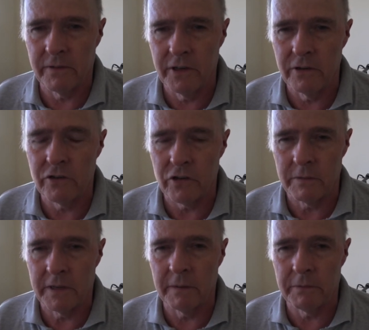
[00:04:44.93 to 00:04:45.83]

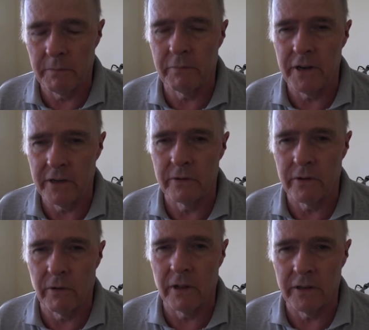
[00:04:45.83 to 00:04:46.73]
YouTube, and they're pretty good
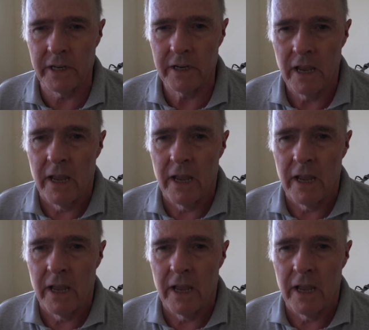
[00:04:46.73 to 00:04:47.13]
quality.